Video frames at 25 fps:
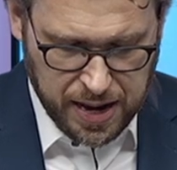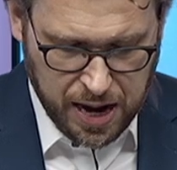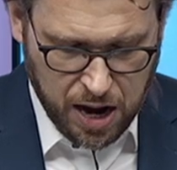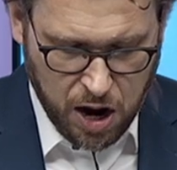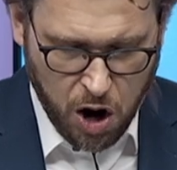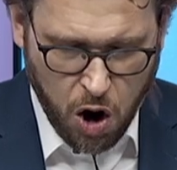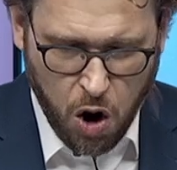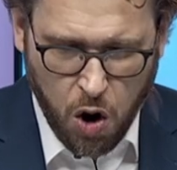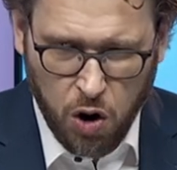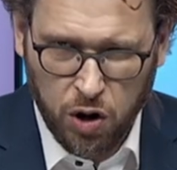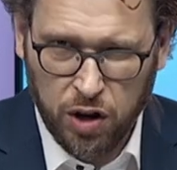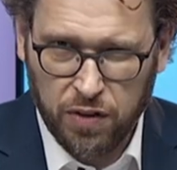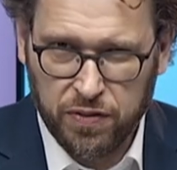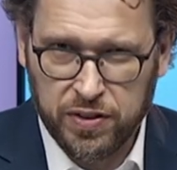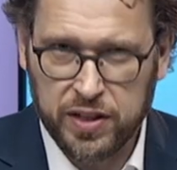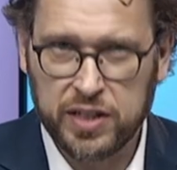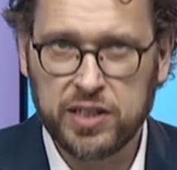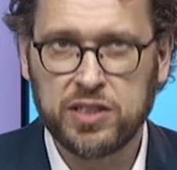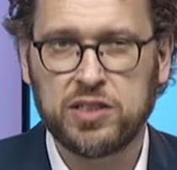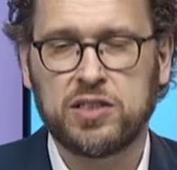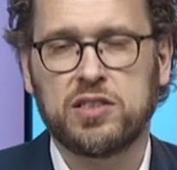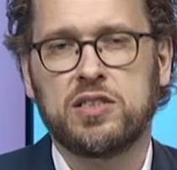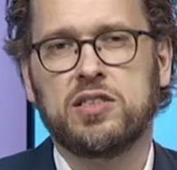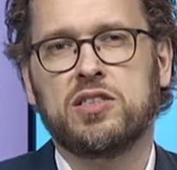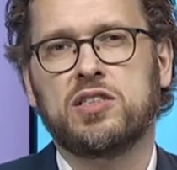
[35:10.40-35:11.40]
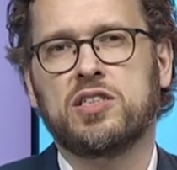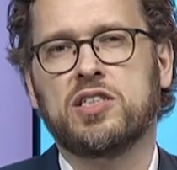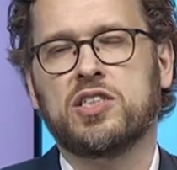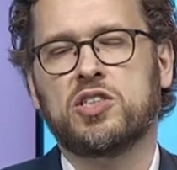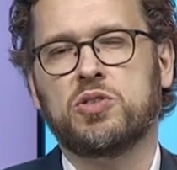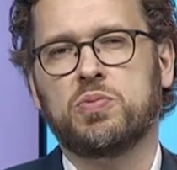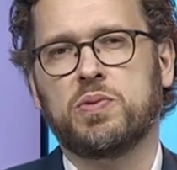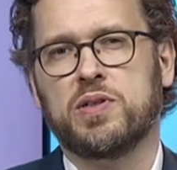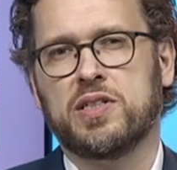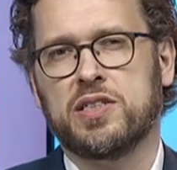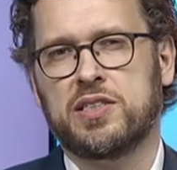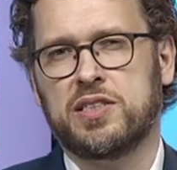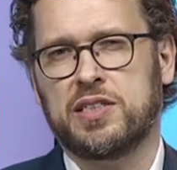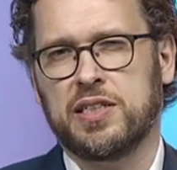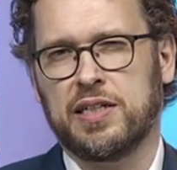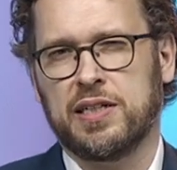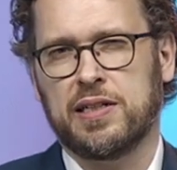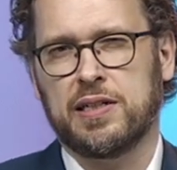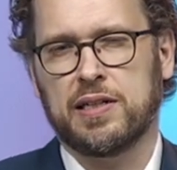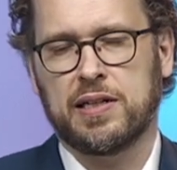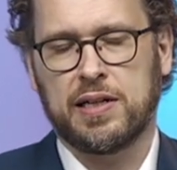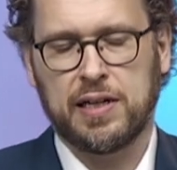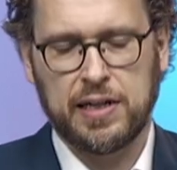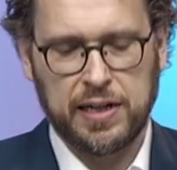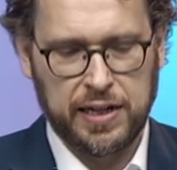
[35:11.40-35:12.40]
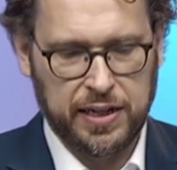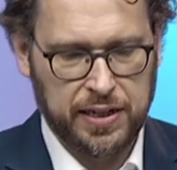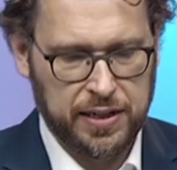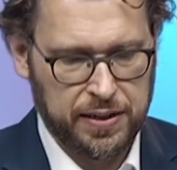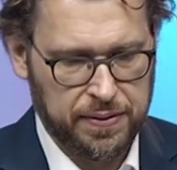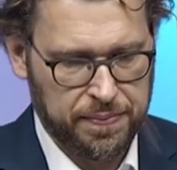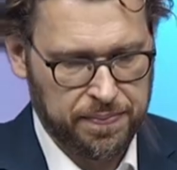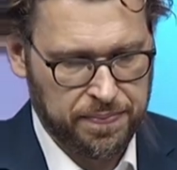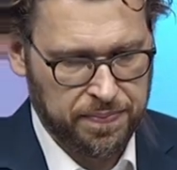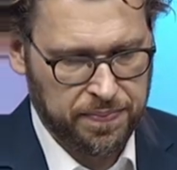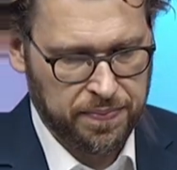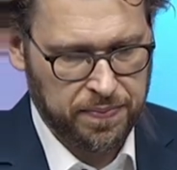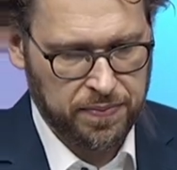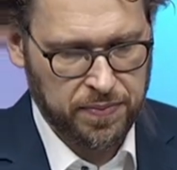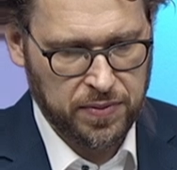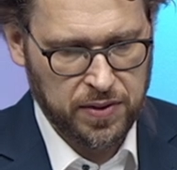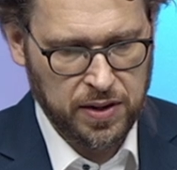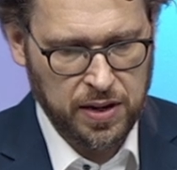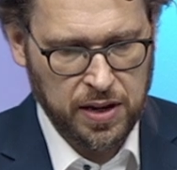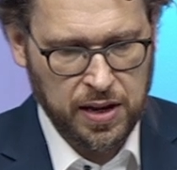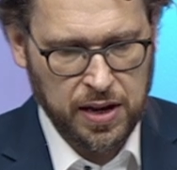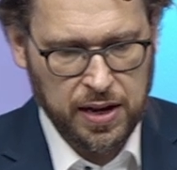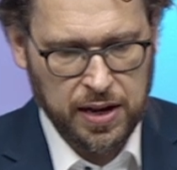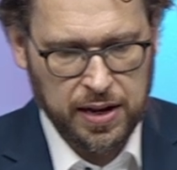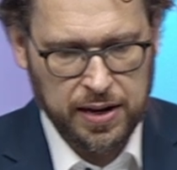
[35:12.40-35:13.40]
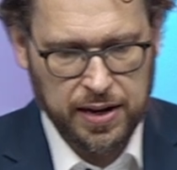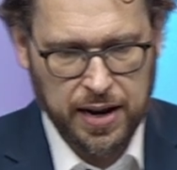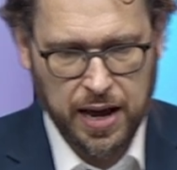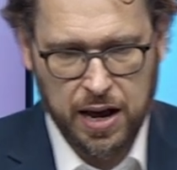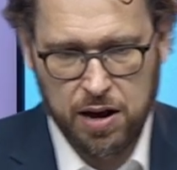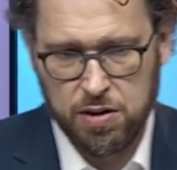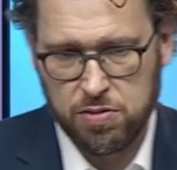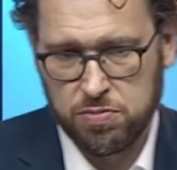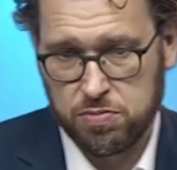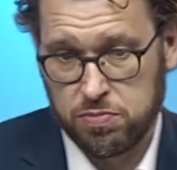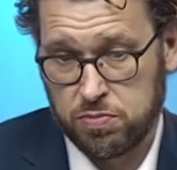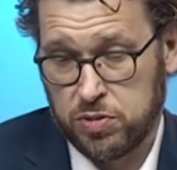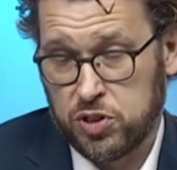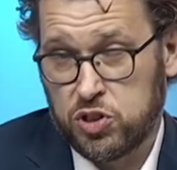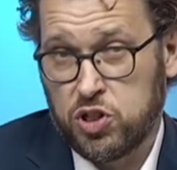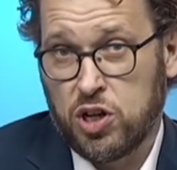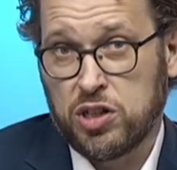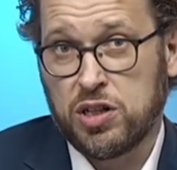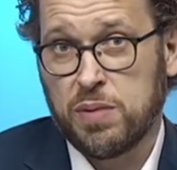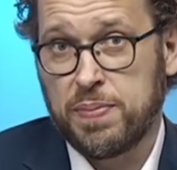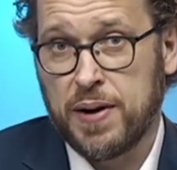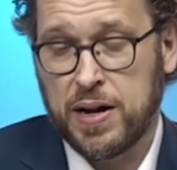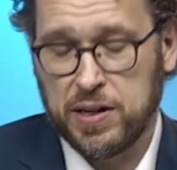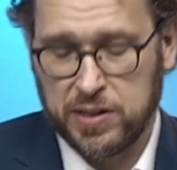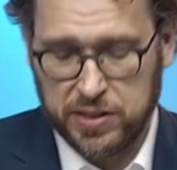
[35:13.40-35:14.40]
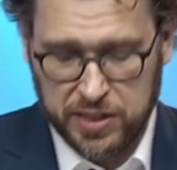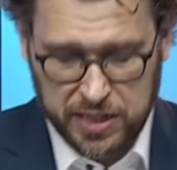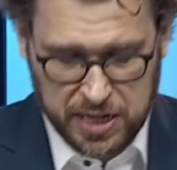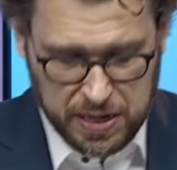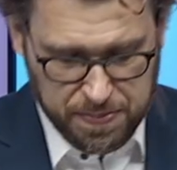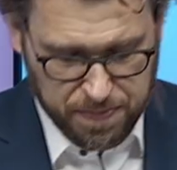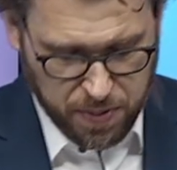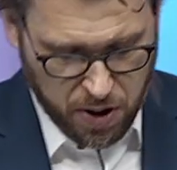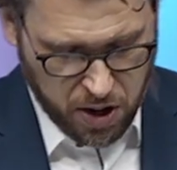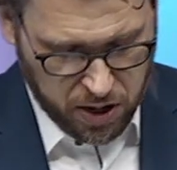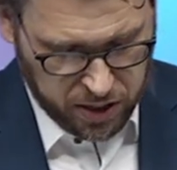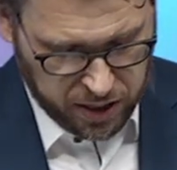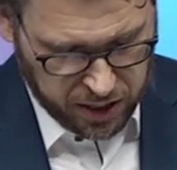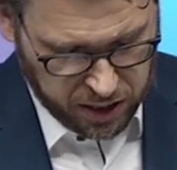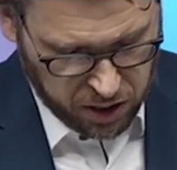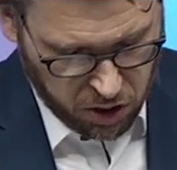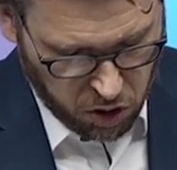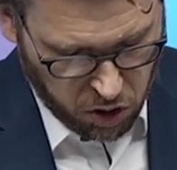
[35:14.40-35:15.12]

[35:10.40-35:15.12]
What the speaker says: All of this just with a single click. Now, we talked about debugging